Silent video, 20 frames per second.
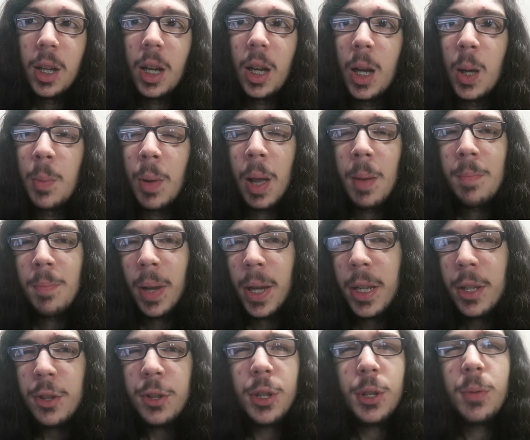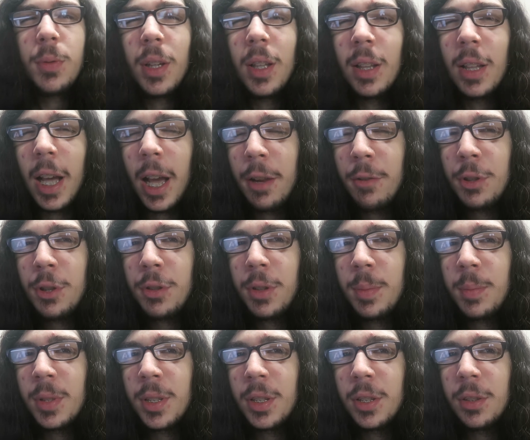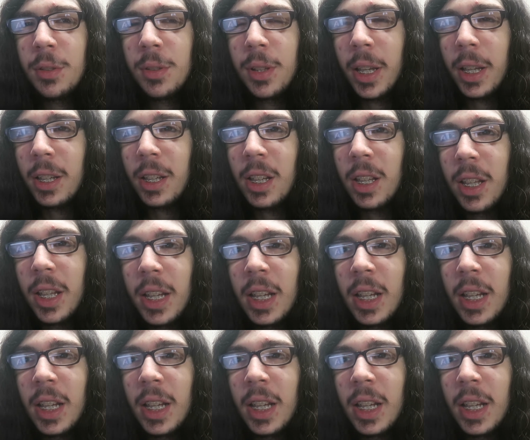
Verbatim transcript: I might do a live stream soon, like